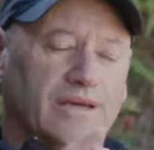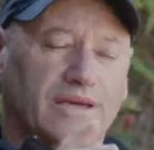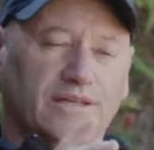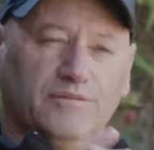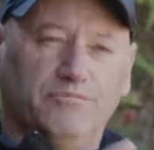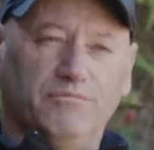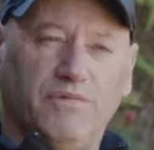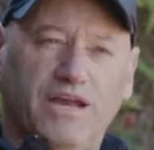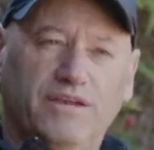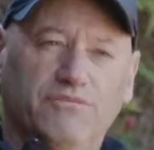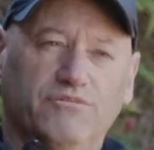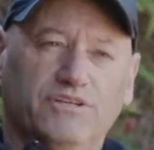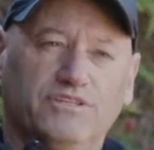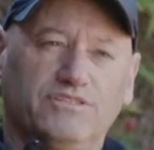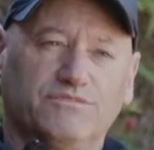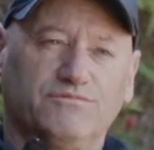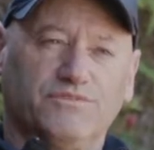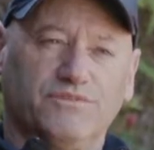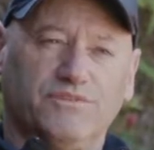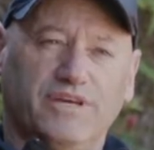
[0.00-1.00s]
And the main
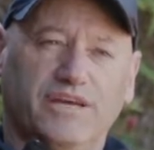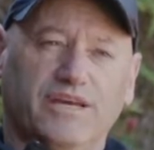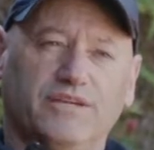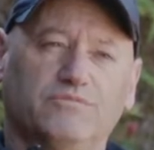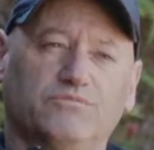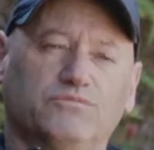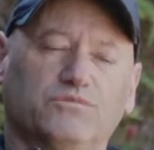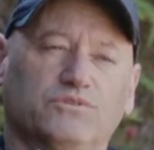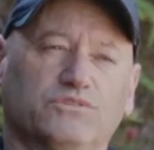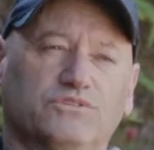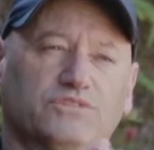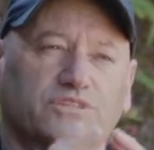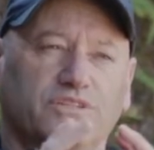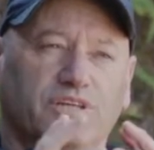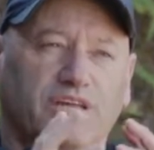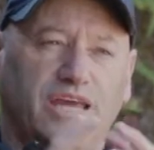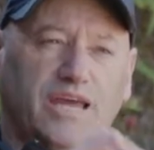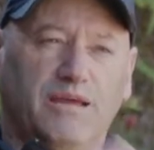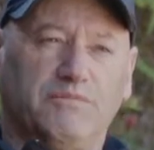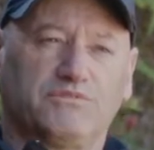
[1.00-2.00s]
reason for that was
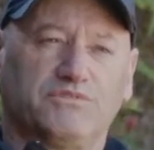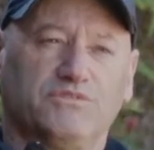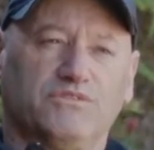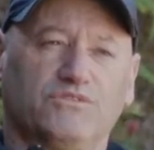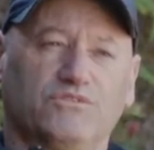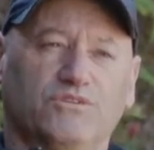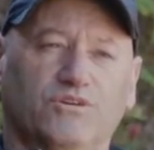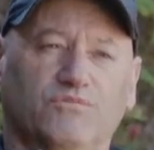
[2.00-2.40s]
the absence